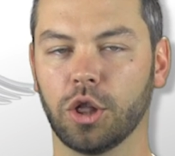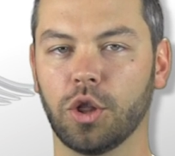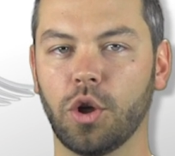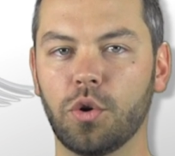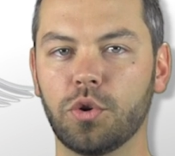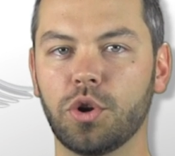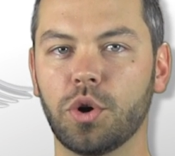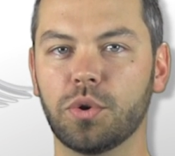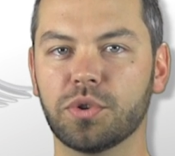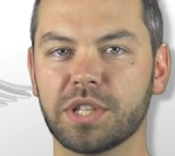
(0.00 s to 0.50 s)

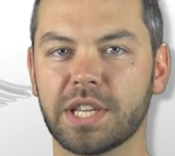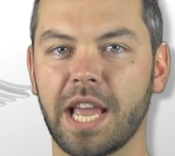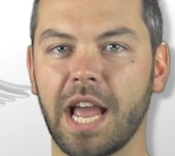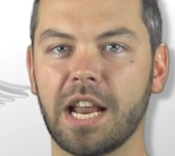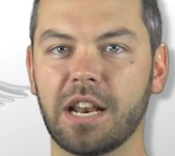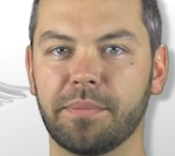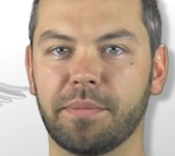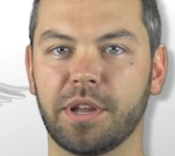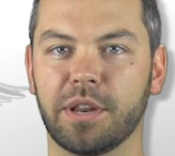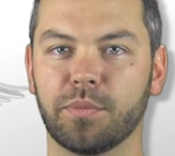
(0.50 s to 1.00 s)
low-dose
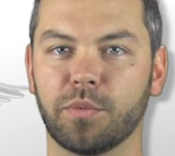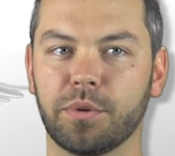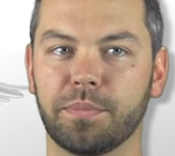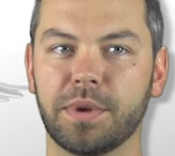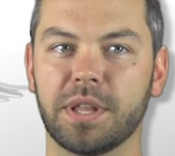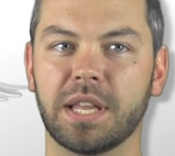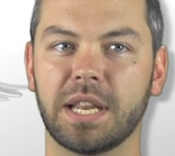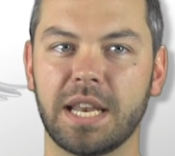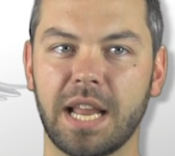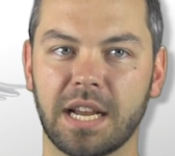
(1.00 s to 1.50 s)
ketamine would
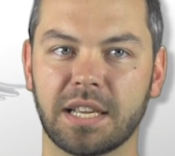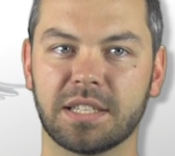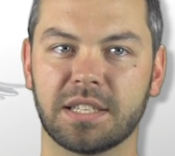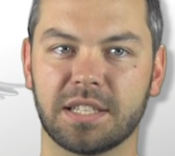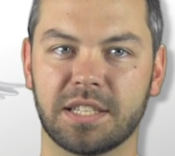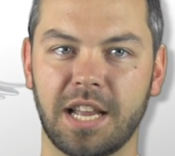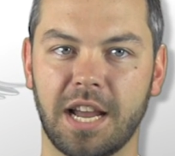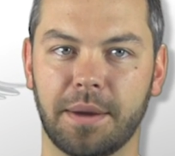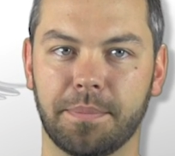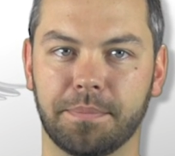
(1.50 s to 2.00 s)
be the next
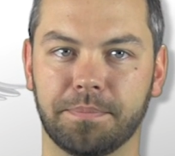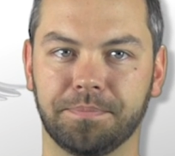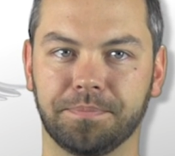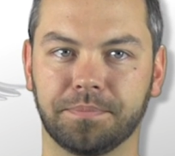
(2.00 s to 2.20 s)
step.